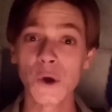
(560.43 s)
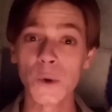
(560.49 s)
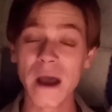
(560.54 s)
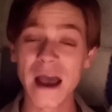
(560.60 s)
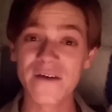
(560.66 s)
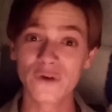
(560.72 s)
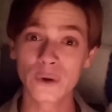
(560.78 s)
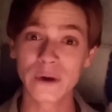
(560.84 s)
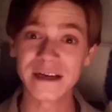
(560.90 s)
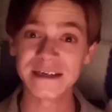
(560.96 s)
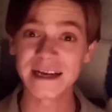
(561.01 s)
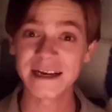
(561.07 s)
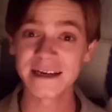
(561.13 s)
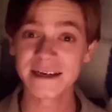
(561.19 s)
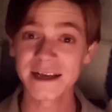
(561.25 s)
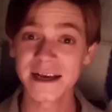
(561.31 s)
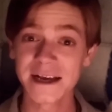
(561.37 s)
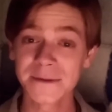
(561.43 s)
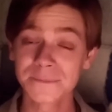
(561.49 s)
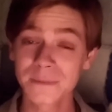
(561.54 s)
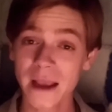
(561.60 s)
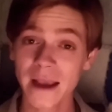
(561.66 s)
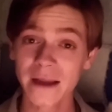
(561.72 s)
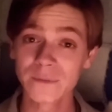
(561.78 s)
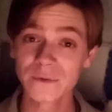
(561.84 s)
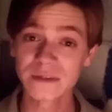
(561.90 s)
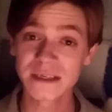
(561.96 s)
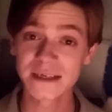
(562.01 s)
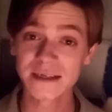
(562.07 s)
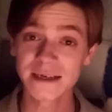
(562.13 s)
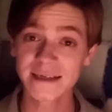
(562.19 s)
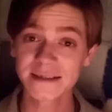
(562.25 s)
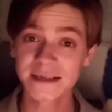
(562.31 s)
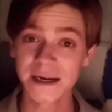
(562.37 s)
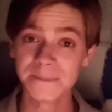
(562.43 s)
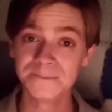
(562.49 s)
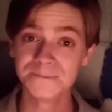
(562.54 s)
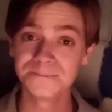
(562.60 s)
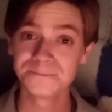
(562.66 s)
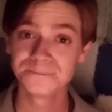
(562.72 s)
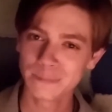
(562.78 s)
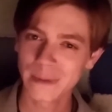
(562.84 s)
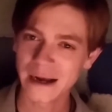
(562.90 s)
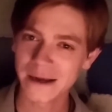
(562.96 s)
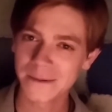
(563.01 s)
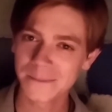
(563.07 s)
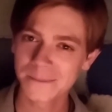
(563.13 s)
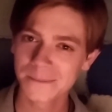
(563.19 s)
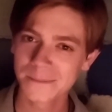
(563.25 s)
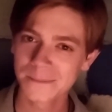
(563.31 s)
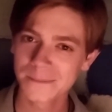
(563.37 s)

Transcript: So have a great day today, and we'll see you next time. Bye.